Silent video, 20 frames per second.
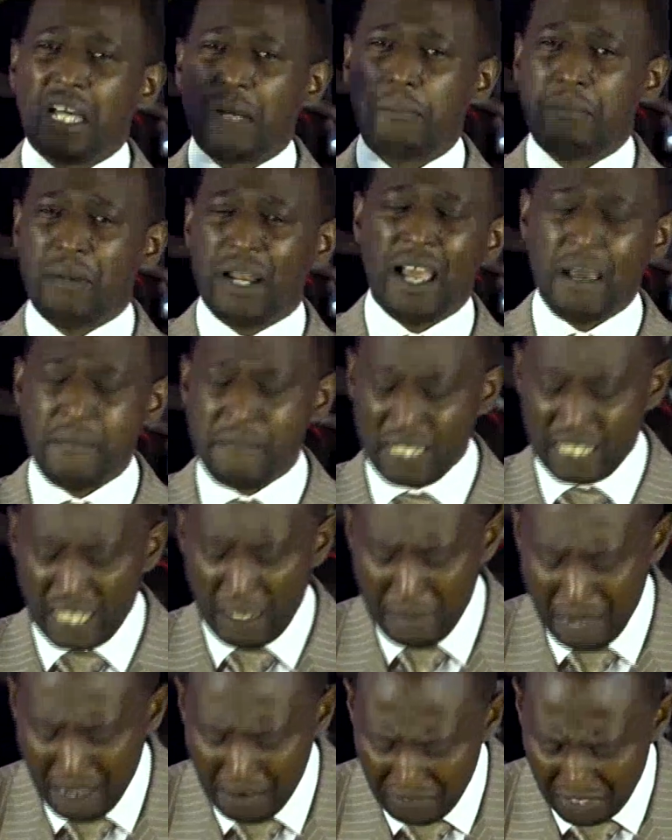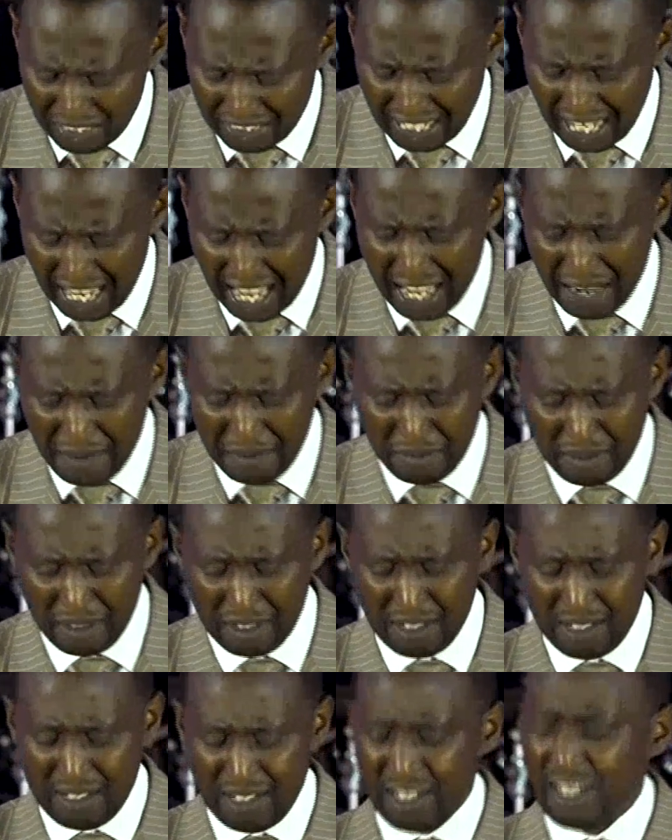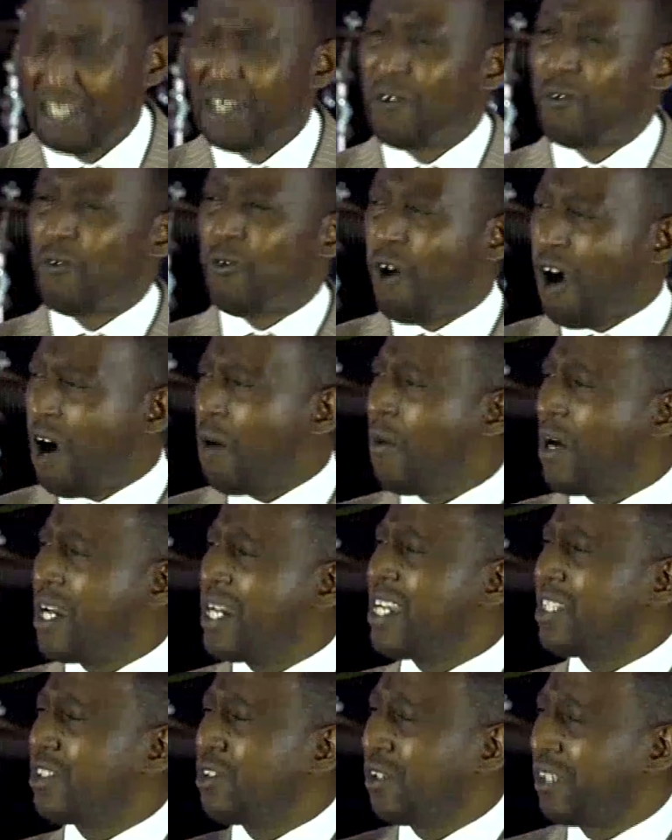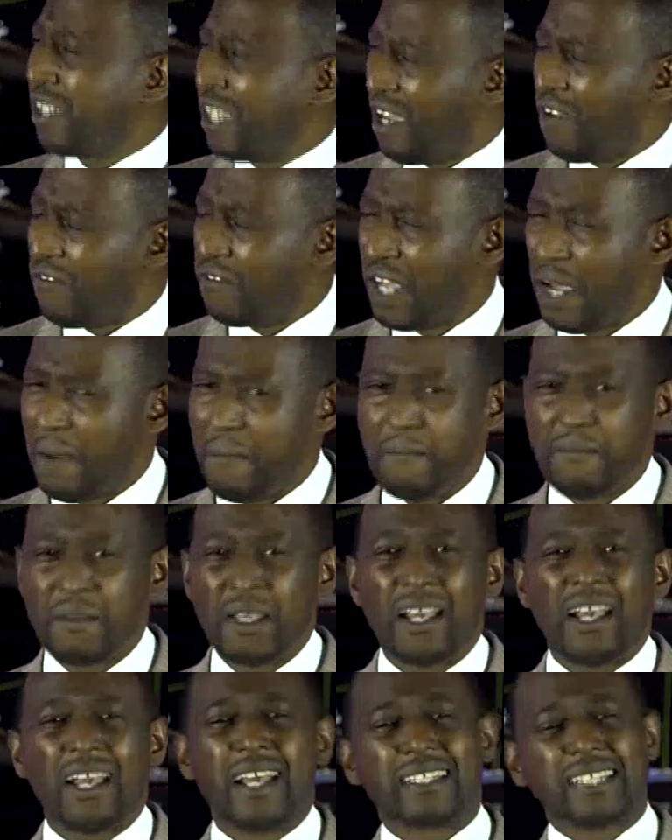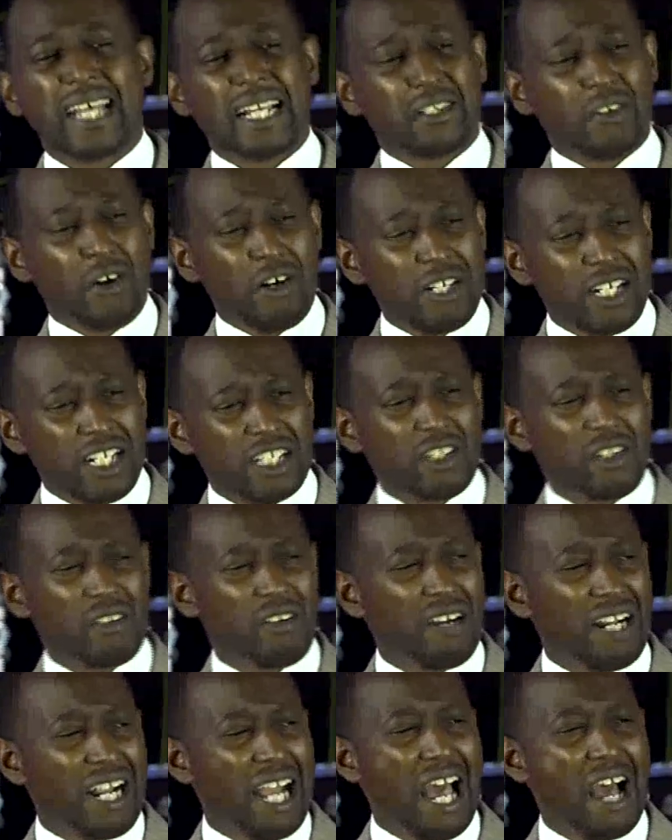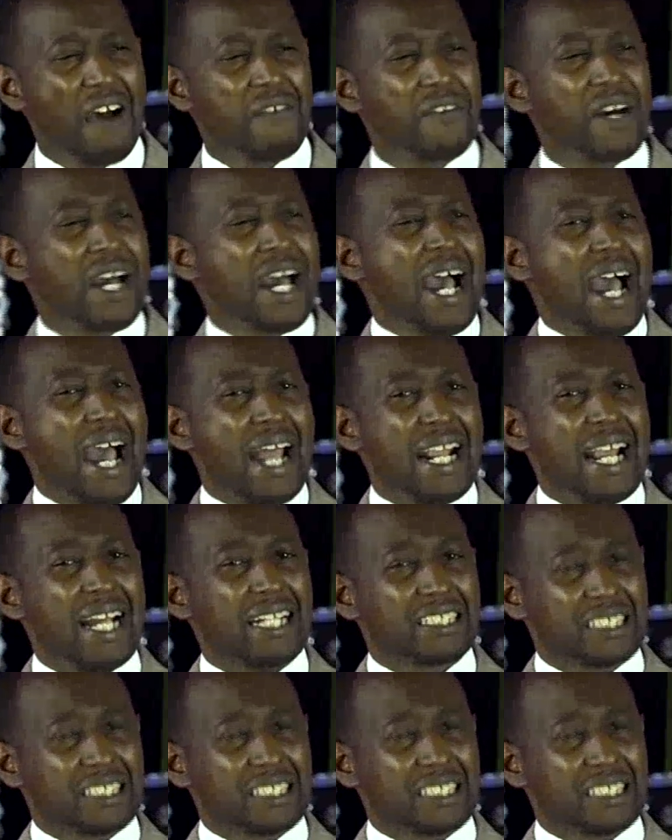keep blaming them every time. What we need to give them is unconditional love and